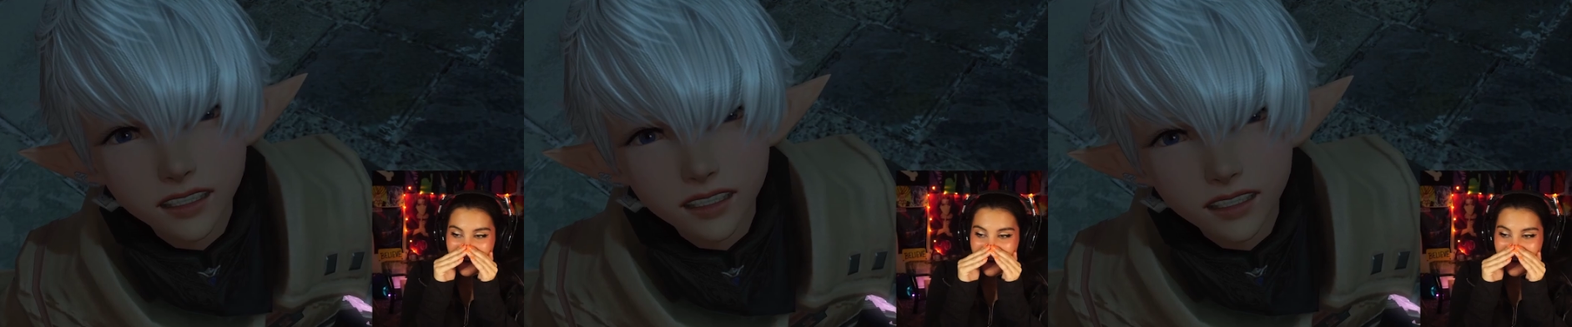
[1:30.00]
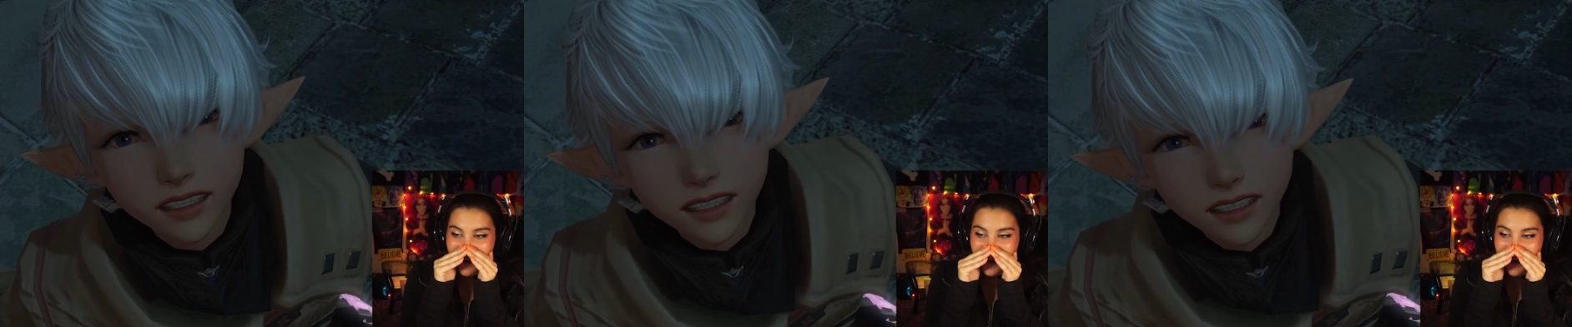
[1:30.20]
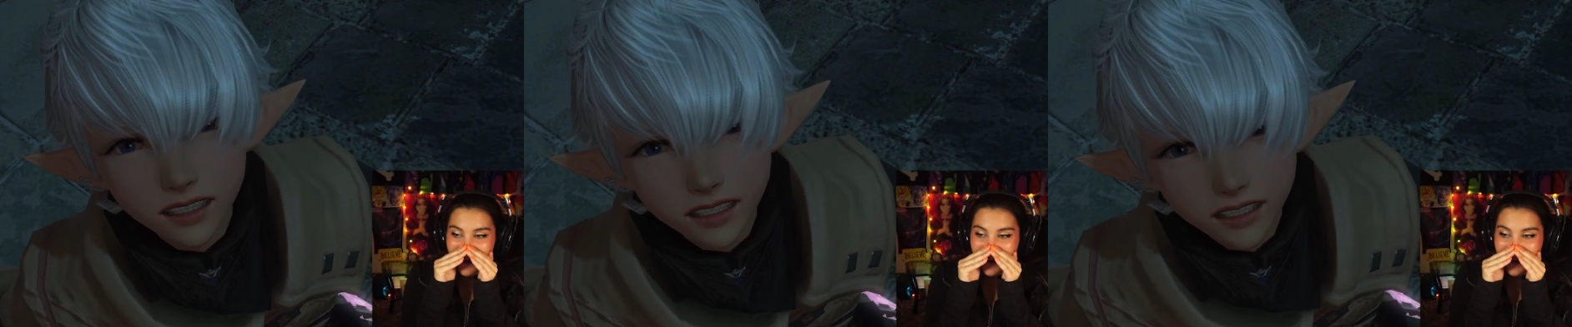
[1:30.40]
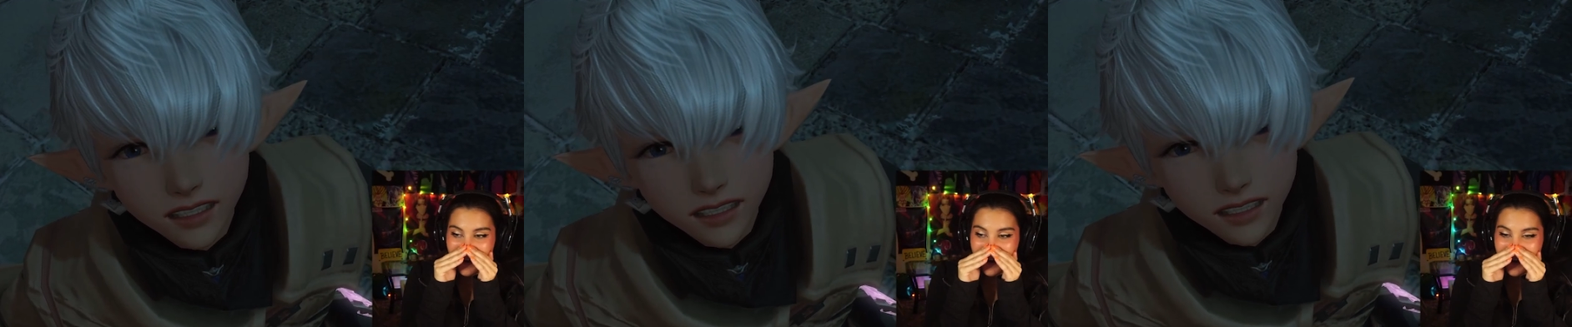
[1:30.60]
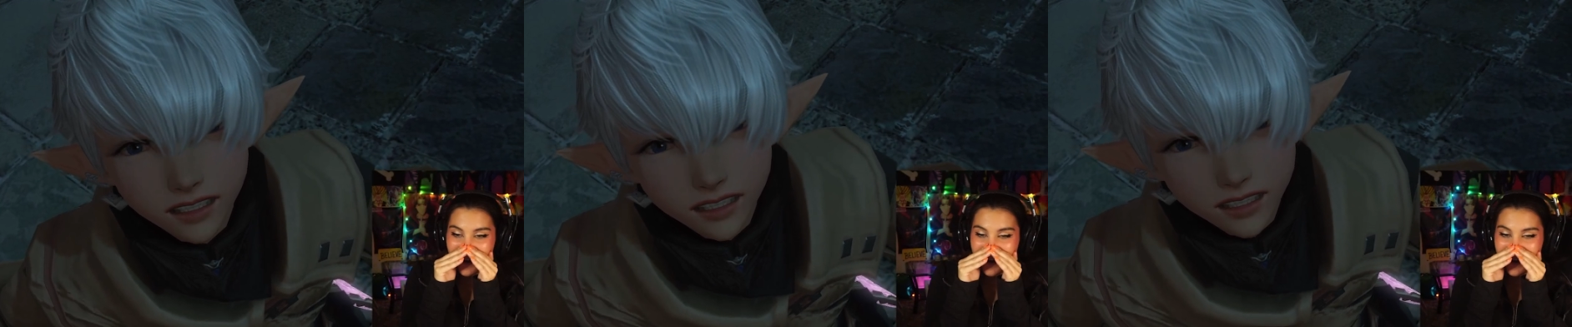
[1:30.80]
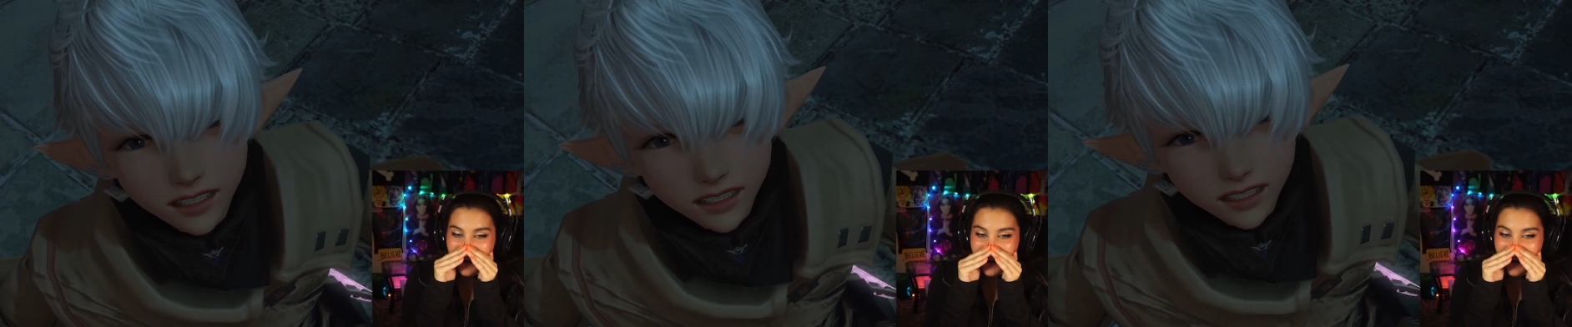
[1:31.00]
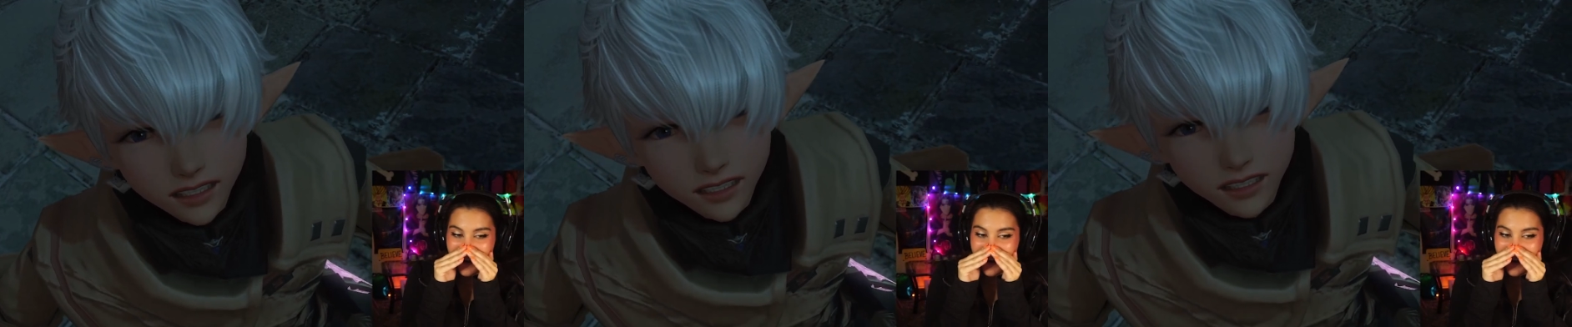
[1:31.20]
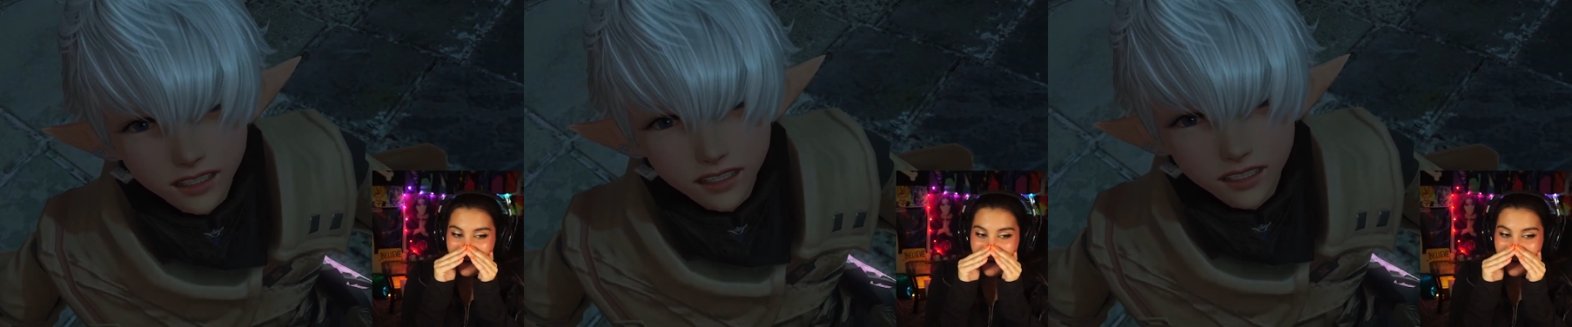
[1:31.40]

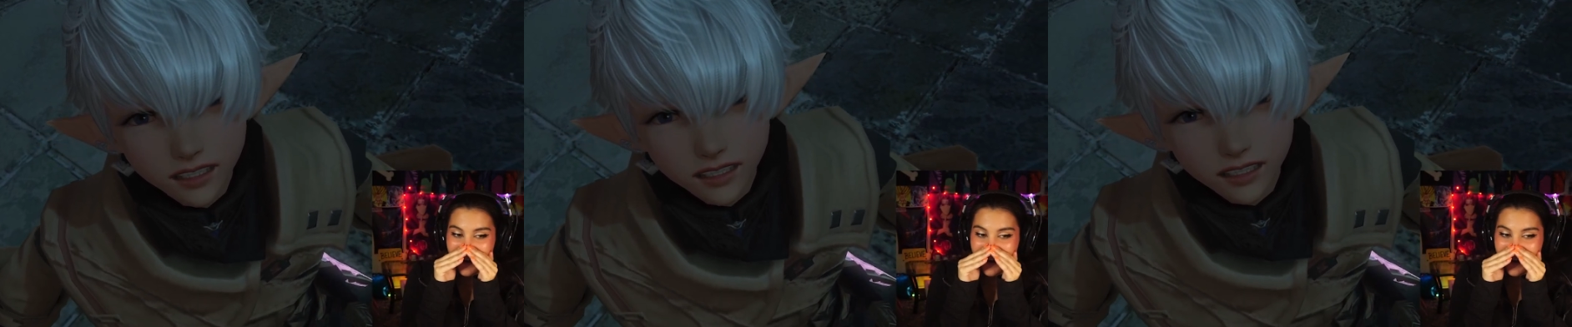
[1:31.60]
Nobody speaks.